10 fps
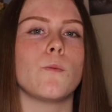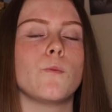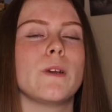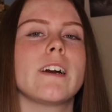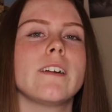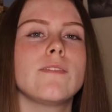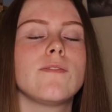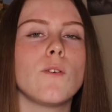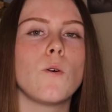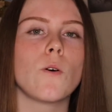we kind of
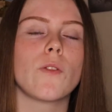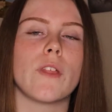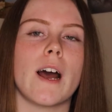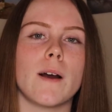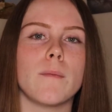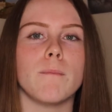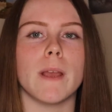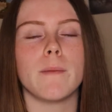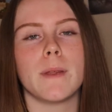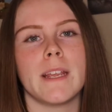thought that
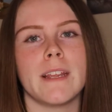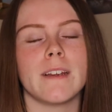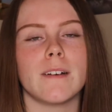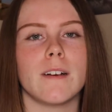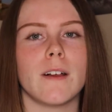maybe,